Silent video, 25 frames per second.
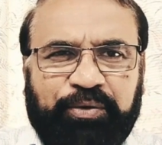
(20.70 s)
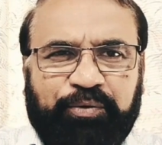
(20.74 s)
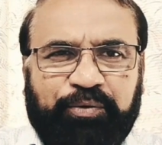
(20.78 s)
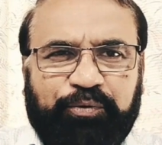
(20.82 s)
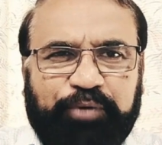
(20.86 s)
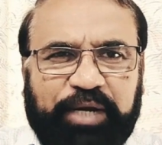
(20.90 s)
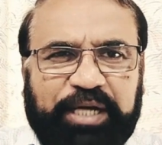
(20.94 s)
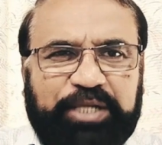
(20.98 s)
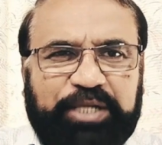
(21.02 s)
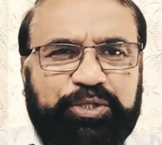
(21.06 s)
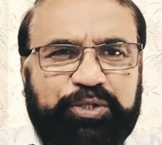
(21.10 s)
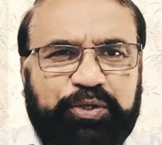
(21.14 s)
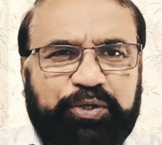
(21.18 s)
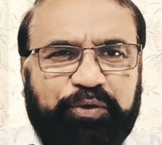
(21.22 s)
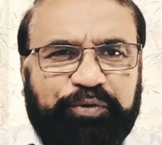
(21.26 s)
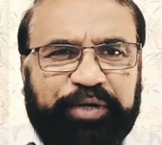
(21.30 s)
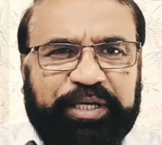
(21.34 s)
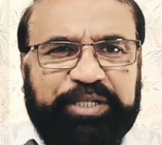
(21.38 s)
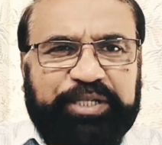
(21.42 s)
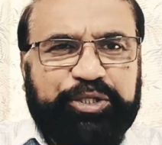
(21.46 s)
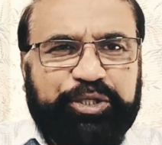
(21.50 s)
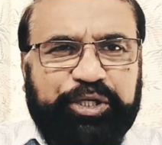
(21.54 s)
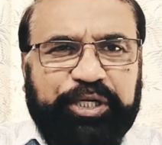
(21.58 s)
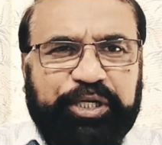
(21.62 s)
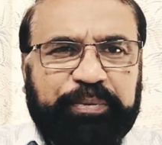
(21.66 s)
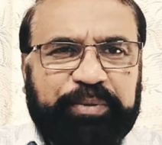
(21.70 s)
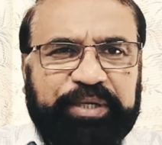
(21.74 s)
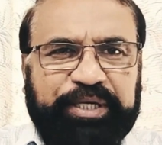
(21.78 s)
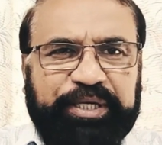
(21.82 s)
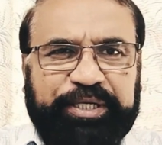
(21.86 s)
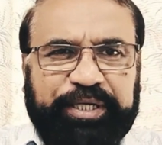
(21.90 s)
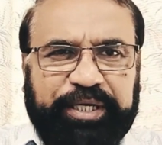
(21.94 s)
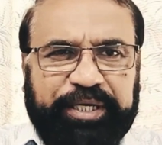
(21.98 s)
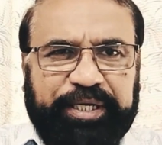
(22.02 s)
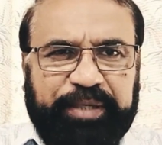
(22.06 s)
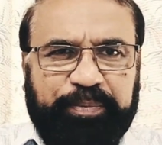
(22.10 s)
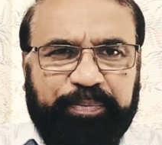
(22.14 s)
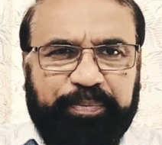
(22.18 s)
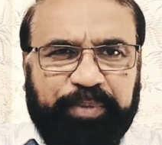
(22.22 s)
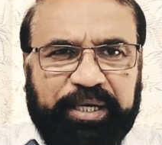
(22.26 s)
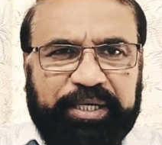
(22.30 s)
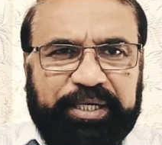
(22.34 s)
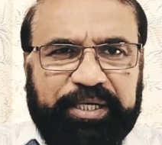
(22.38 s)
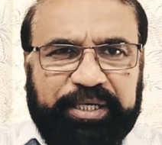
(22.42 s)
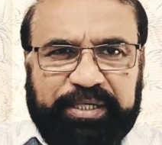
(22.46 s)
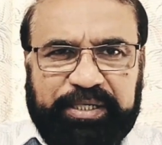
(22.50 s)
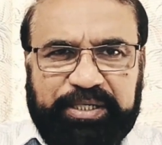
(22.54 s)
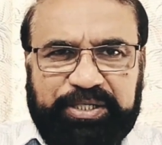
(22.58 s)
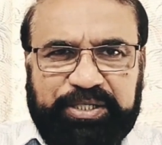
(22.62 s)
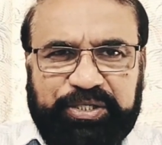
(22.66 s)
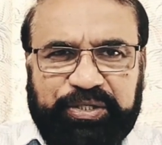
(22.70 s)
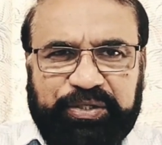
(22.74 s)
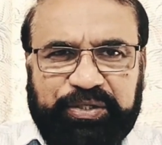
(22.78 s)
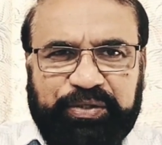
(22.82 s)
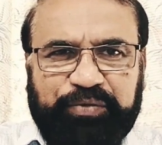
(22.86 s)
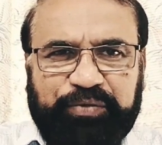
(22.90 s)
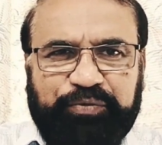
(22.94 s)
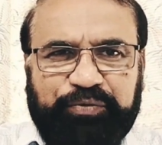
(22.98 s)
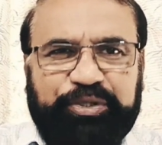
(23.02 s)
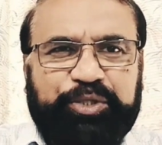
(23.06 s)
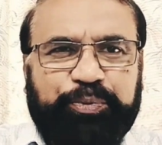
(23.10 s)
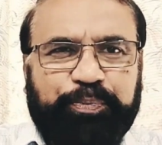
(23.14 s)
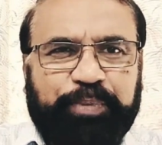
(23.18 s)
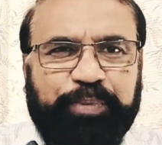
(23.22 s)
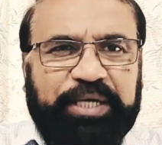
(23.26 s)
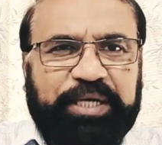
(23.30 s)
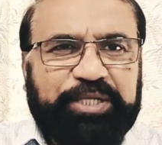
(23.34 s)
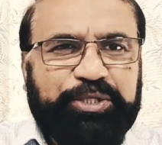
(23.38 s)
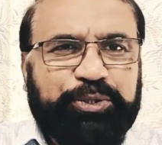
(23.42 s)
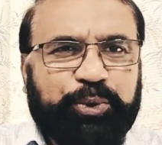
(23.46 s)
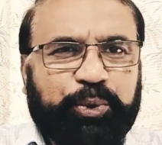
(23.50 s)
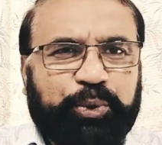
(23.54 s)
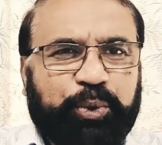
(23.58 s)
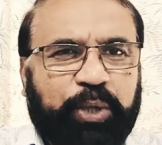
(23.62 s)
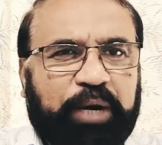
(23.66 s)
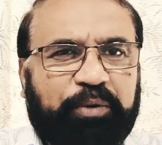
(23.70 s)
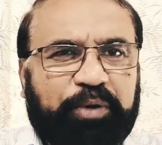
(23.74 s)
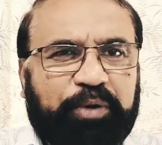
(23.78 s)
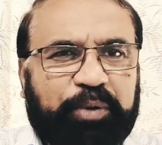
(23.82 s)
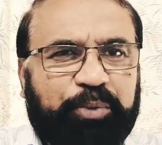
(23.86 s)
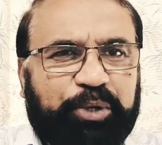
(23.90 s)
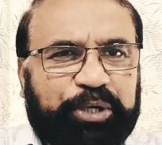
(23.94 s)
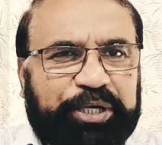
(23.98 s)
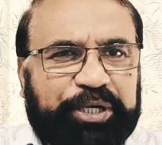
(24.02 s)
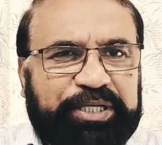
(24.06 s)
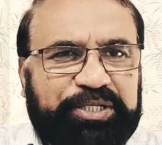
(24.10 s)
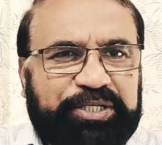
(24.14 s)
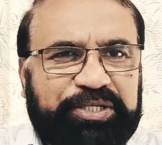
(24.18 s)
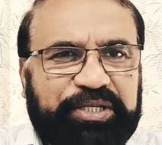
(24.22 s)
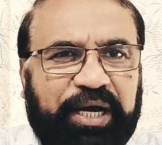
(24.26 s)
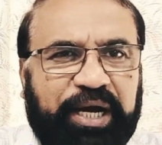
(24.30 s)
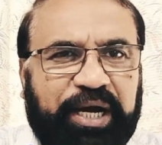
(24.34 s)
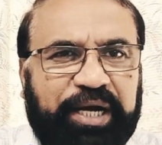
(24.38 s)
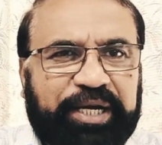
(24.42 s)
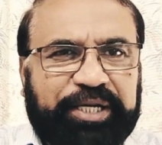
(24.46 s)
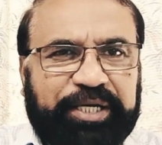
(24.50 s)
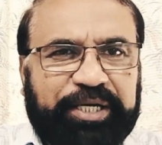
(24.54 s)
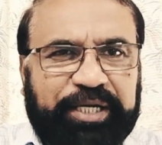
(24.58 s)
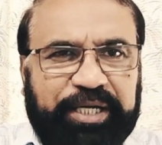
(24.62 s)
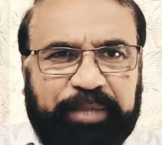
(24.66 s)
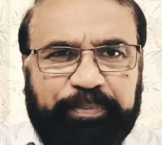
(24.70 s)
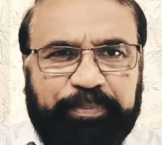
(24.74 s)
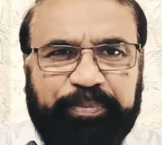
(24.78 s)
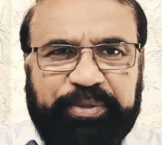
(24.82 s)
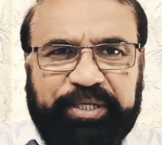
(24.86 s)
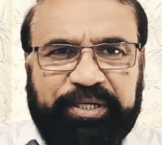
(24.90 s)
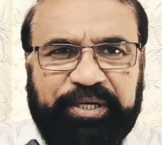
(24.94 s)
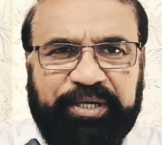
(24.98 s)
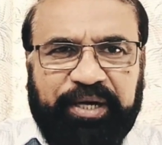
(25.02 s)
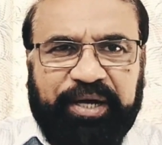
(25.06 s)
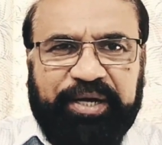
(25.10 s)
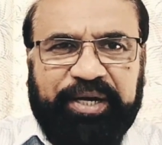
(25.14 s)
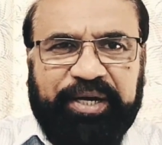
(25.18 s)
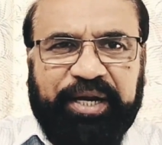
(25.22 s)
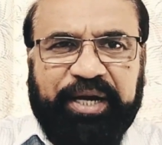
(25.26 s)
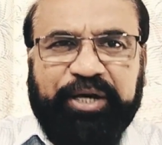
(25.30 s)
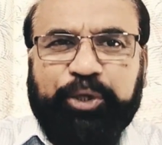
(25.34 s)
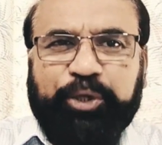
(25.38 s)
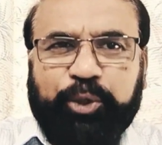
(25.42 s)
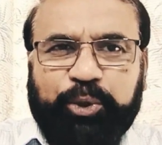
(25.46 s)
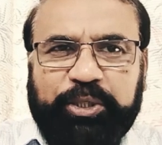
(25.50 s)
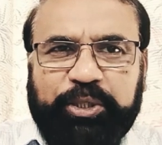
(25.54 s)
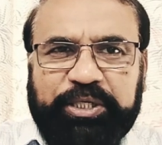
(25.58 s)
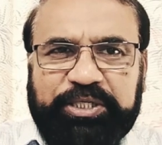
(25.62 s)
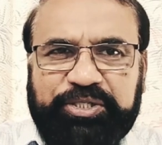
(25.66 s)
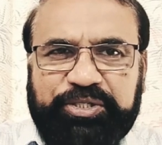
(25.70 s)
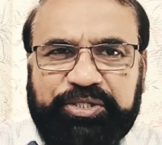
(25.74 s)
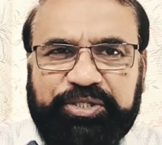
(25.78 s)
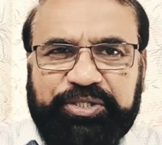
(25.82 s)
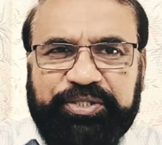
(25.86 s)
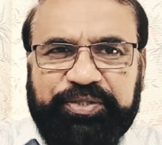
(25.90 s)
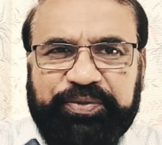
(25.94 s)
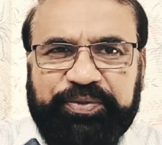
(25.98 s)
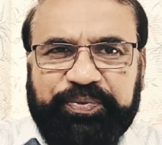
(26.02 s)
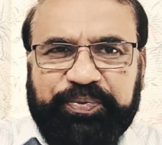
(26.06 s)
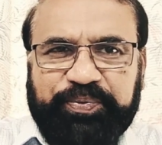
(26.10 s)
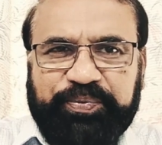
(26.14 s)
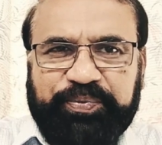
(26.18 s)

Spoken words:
flux of extremely tiny particles which pass through our bodies uninterrupted and unnoticed.